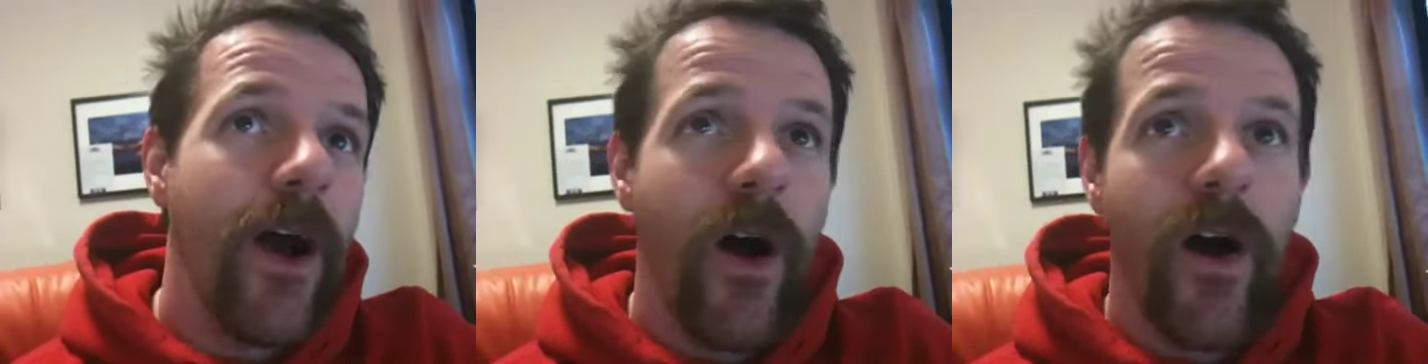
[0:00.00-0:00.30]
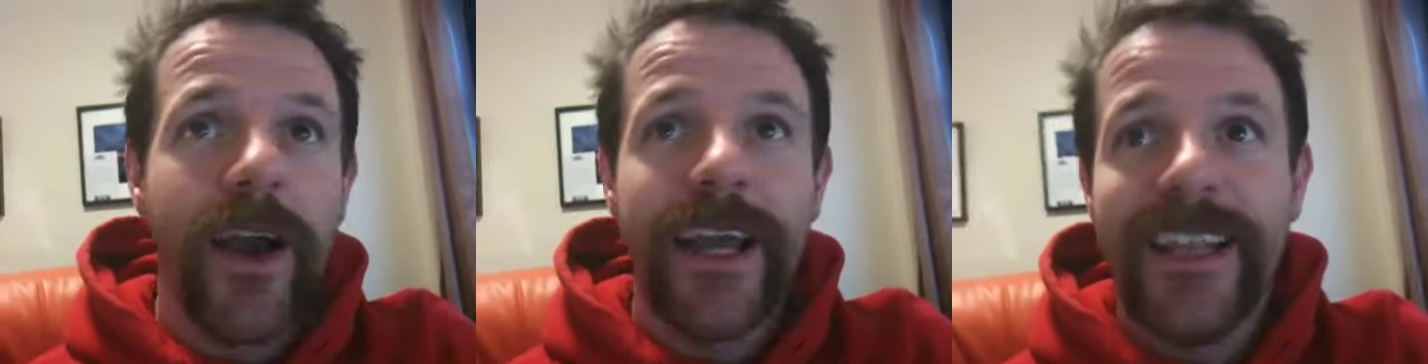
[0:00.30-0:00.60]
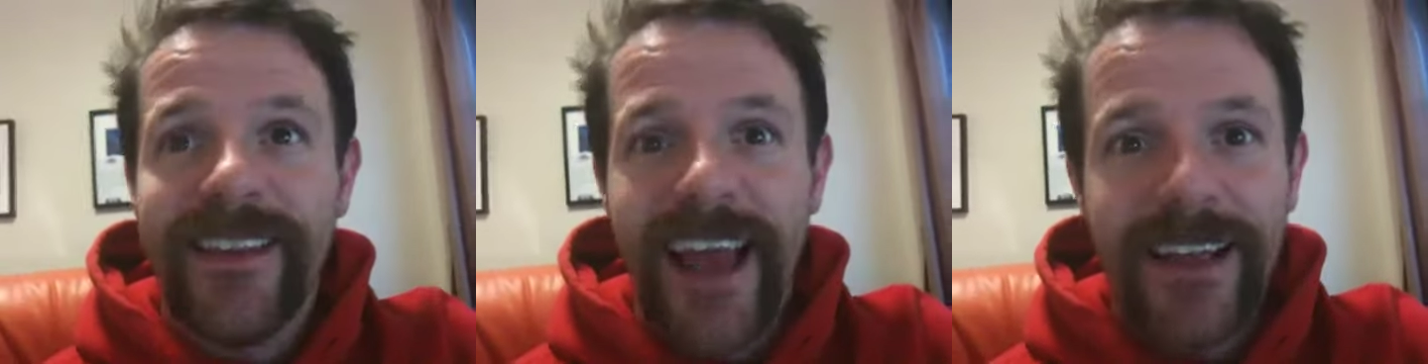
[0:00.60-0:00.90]

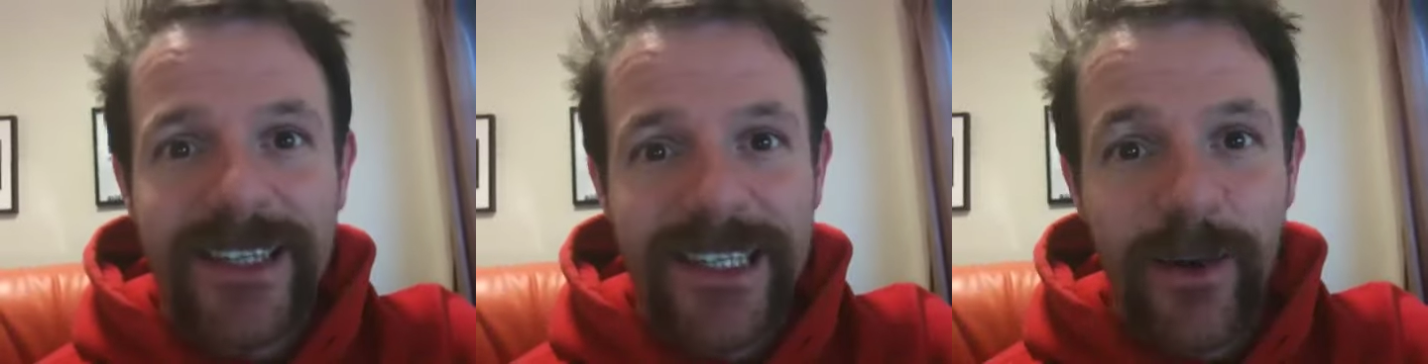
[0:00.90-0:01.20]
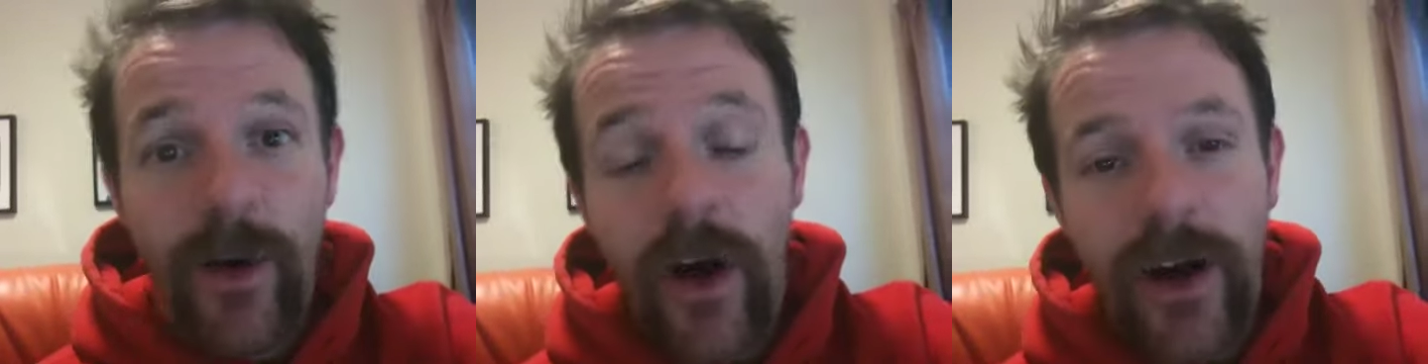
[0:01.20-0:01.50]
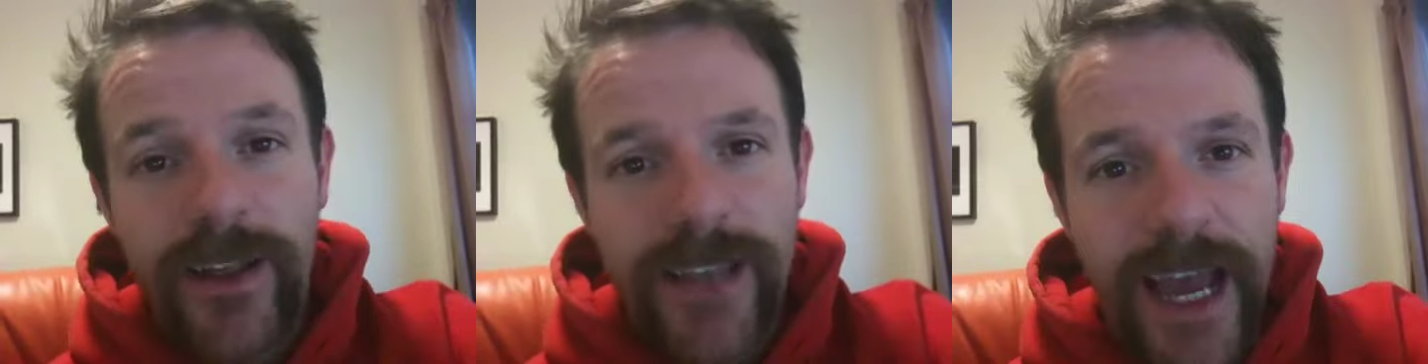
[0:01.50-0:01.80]
iDesk or
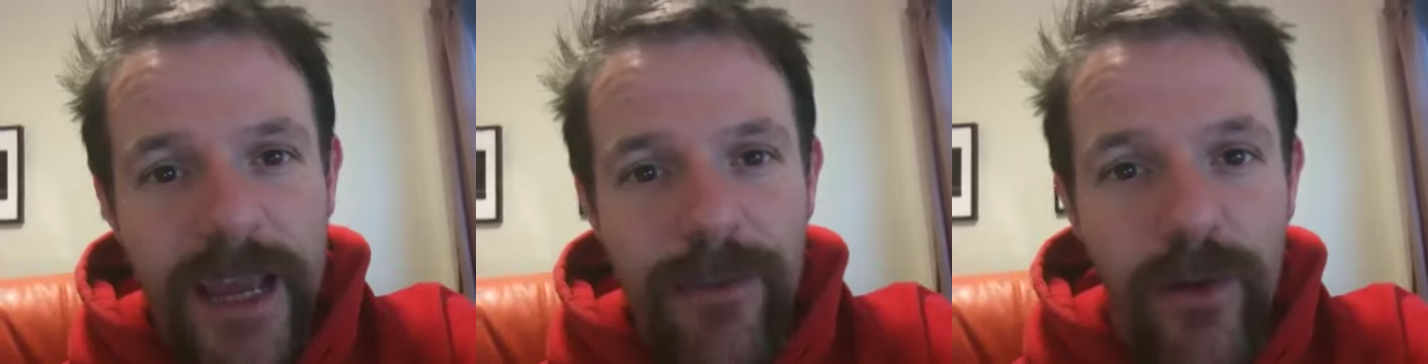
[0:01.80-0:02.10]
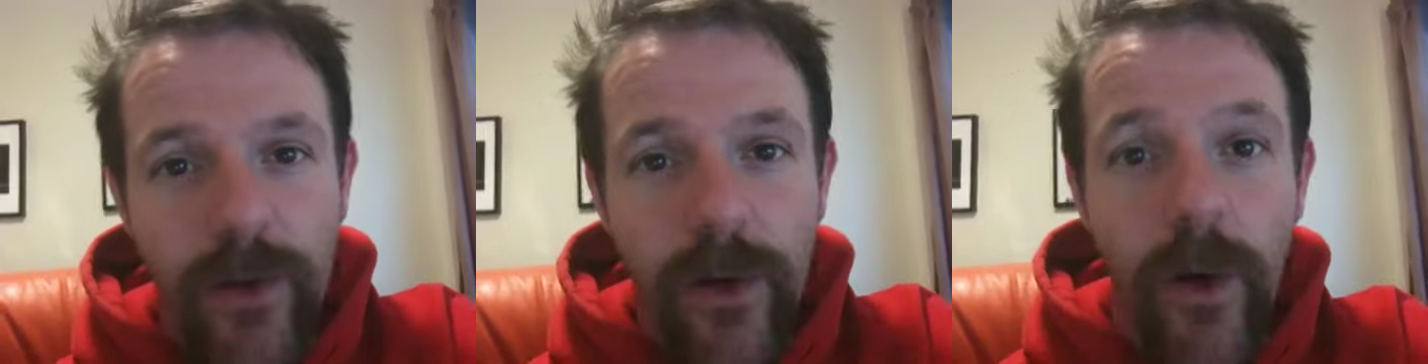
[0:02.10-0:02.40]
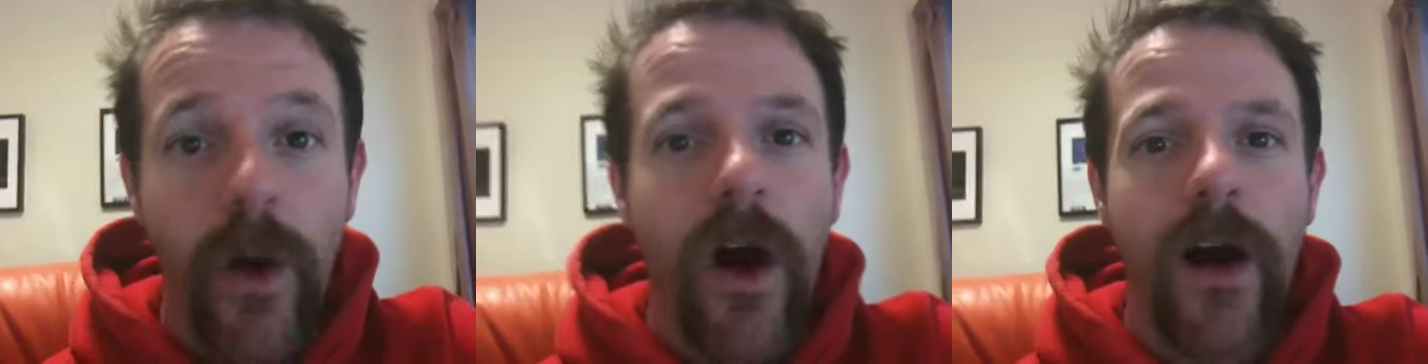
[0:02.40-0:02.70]
iTable
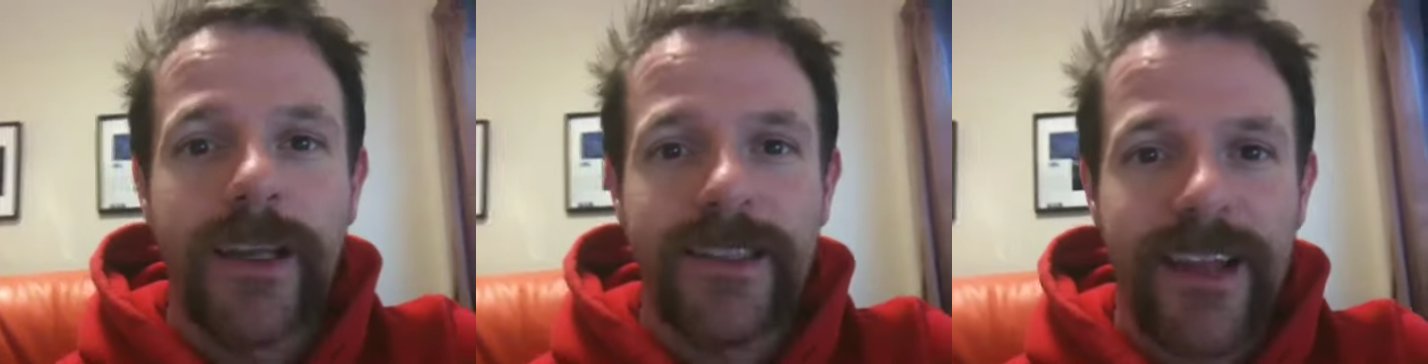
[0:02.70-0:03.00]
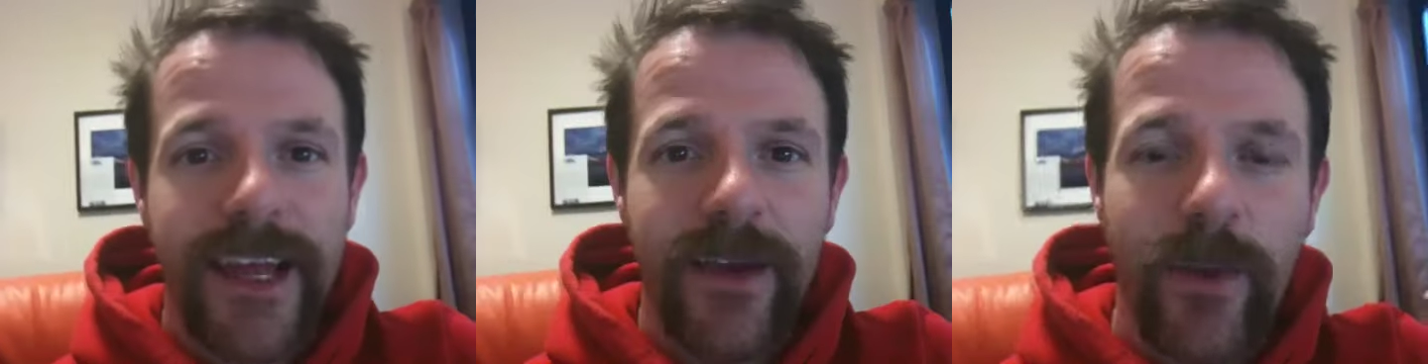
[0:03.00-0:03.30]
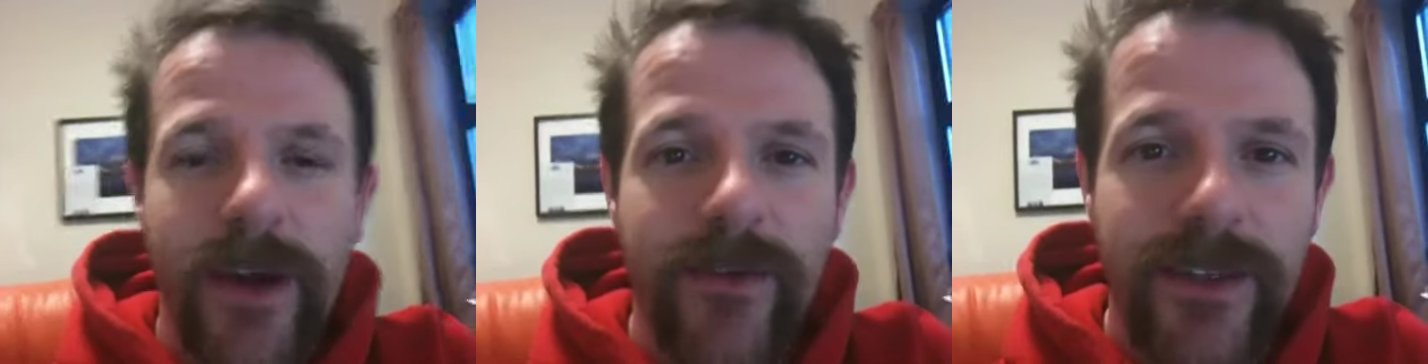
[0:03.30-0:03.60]
or iSlate,
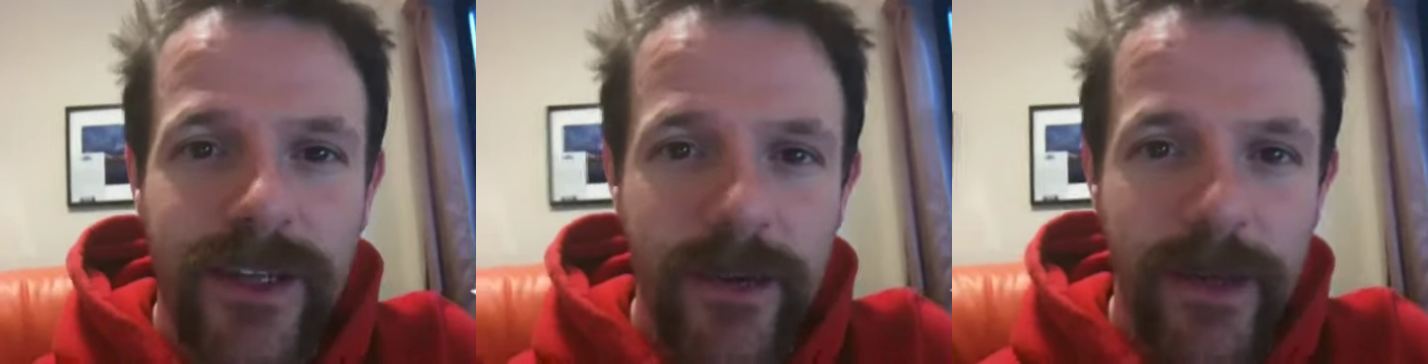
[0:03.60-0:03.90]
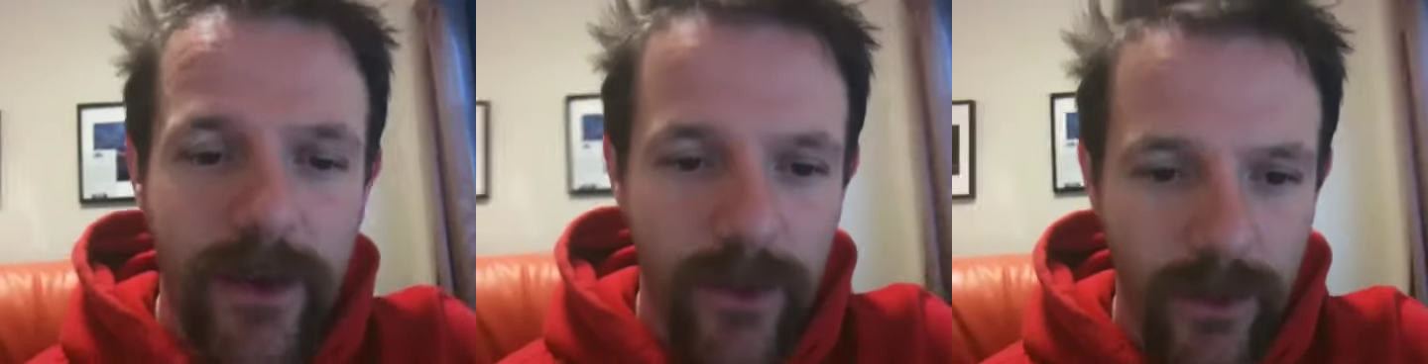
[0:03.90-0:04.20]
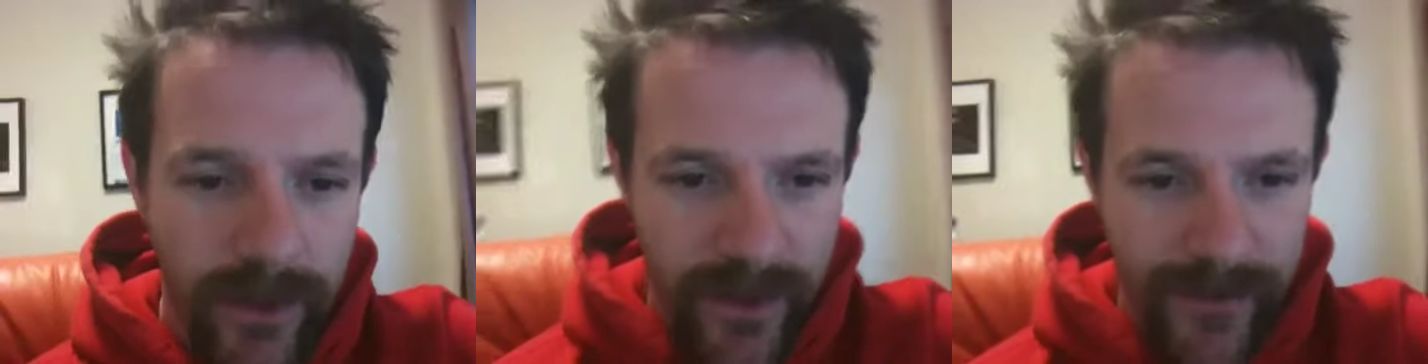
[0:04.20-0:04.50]
whatever it's going to be
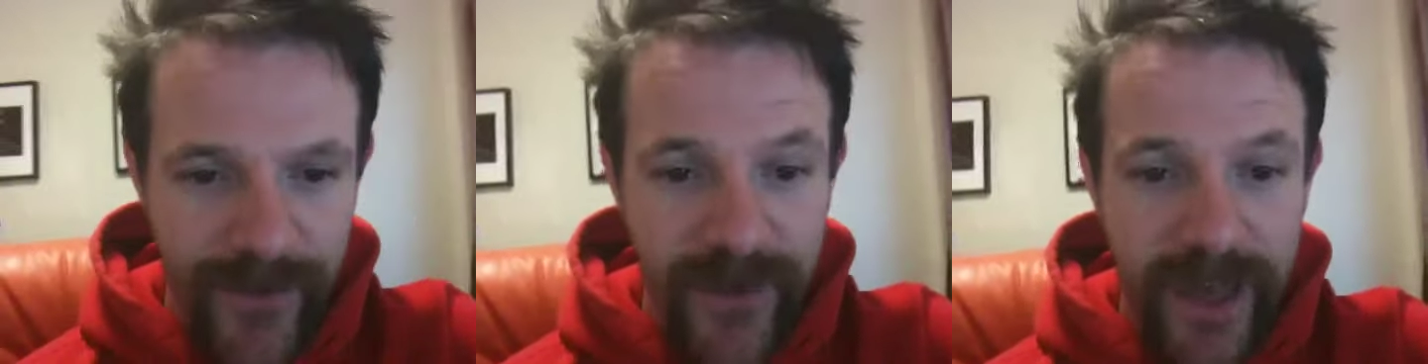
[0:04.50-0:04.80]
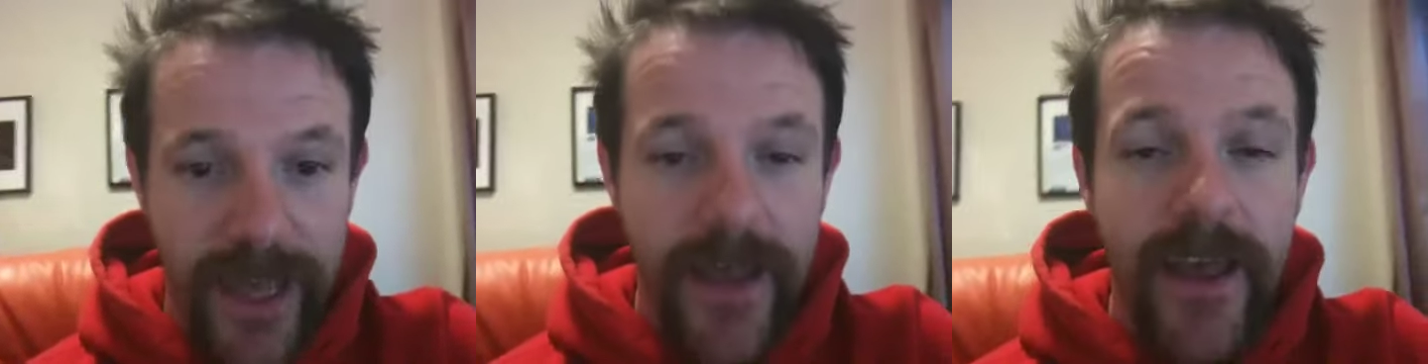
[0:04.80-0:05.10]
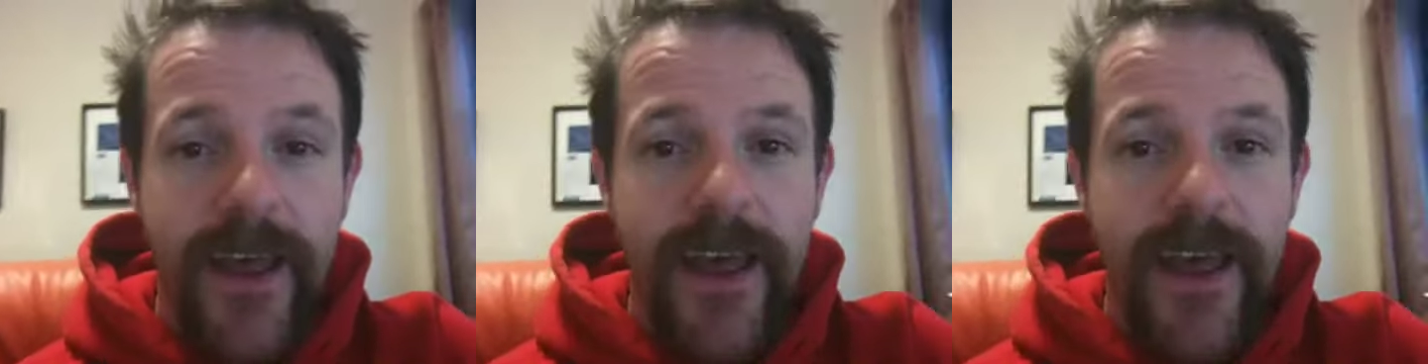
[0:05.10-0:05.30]
called today.